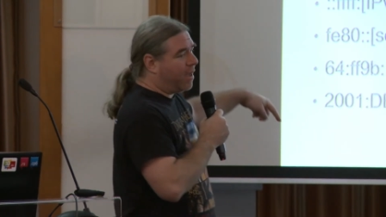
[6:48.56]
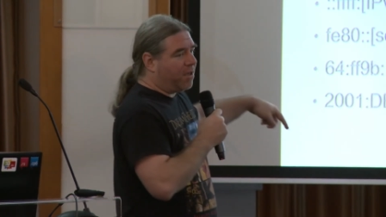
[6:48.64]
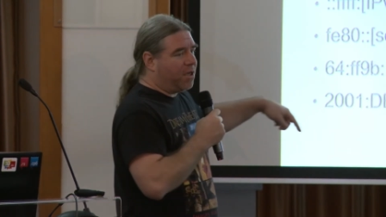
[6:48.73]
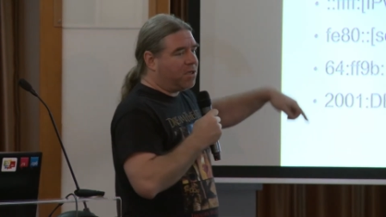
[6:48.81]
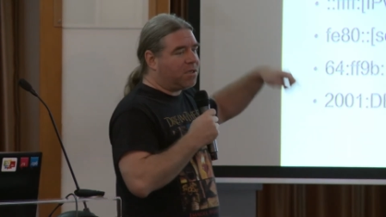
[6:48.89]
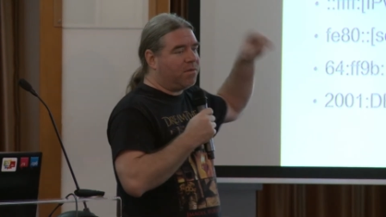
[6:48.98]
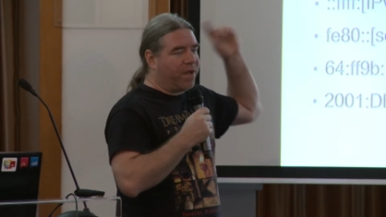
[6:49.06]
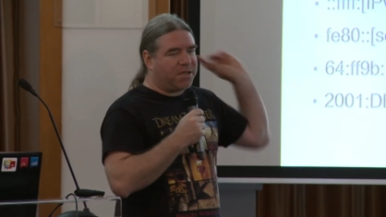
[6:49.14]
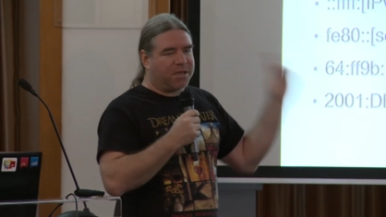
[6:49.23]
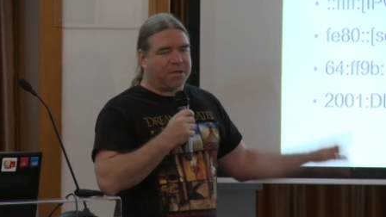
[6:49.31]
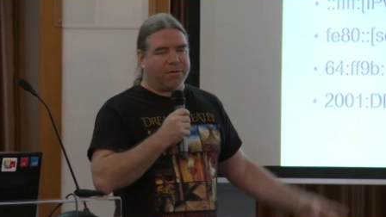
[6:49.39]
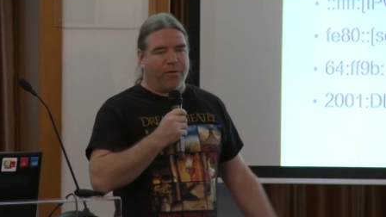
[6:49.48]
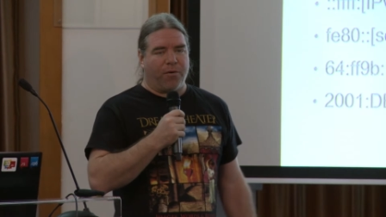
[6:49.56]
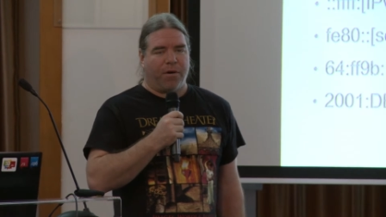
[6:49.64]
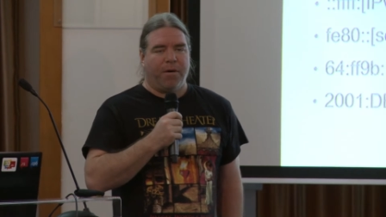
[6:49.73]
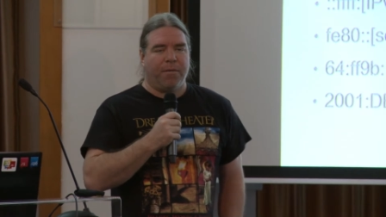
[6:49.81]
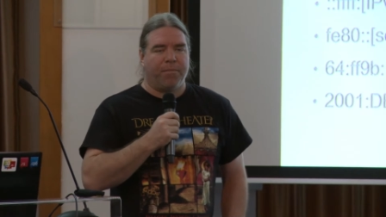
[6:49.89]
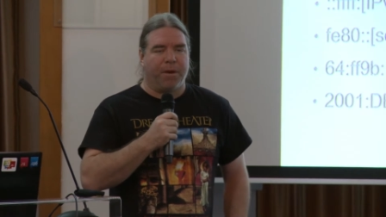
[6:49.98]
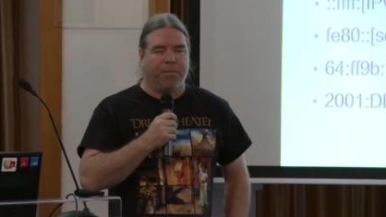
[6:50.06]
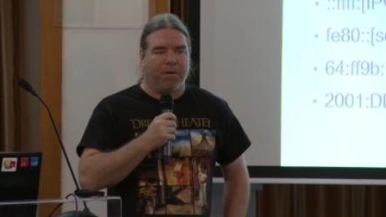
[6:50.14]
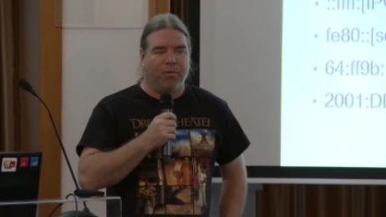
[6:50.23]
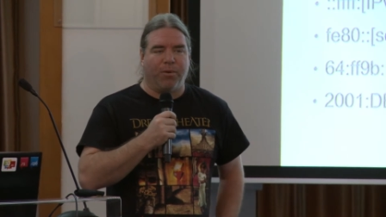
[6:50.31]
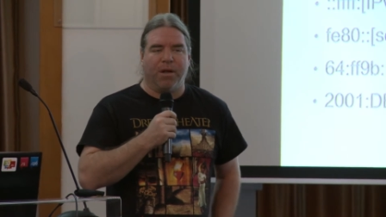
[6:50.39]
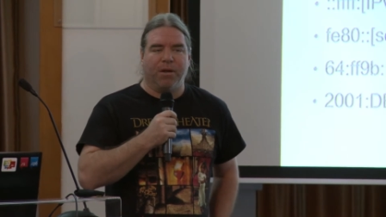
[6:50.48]
like this, net64
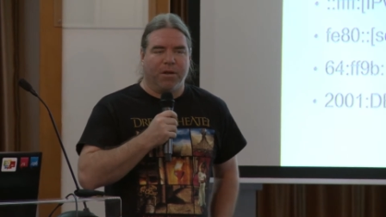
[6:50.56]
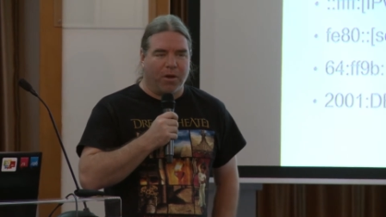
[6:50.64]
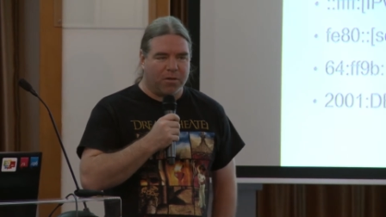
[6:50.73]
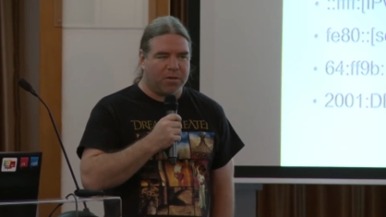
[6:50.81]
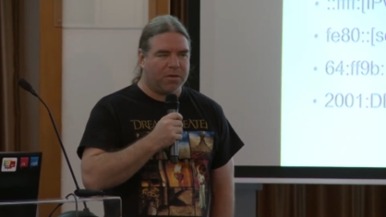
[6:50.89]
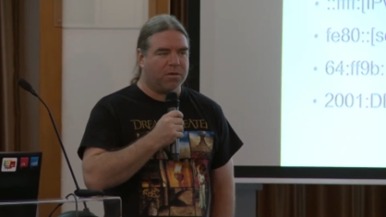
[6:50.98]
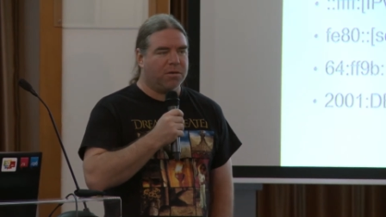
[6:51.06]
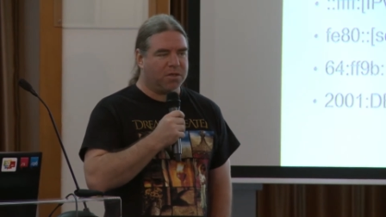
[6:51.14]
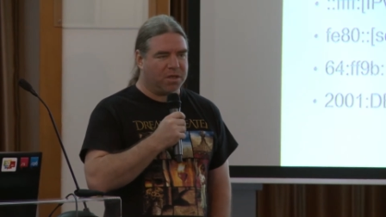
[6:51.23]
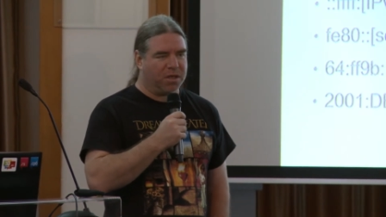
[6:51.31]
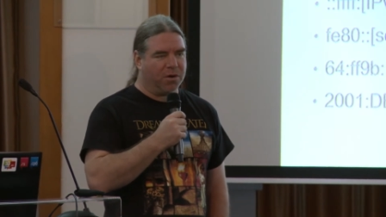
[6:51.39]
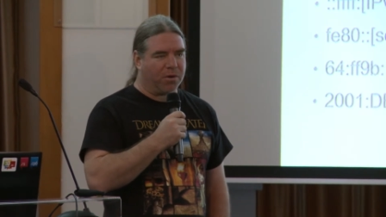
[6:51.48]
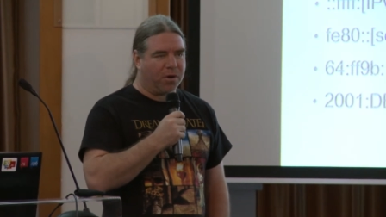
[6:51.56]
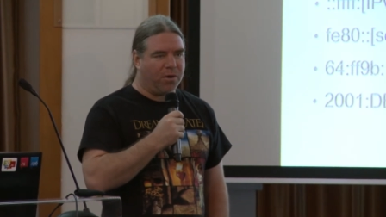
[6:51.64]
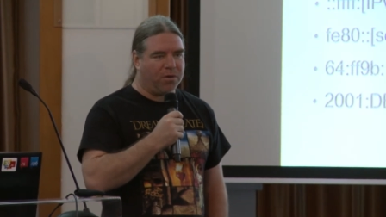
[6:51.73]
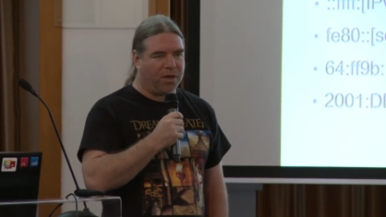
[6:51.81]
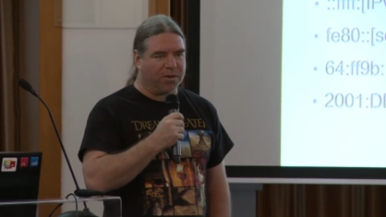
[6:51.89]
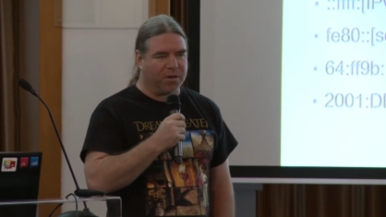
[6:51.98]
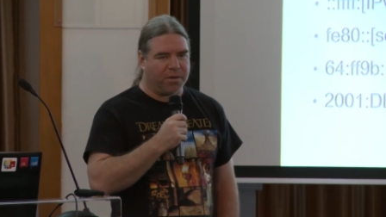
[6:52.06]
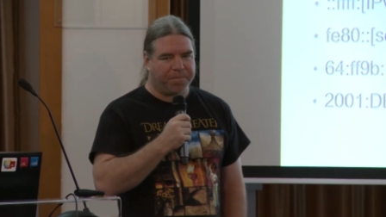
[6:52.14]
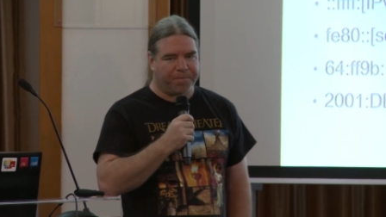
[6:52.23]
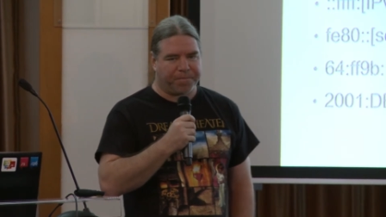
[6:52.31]
people will not see your content.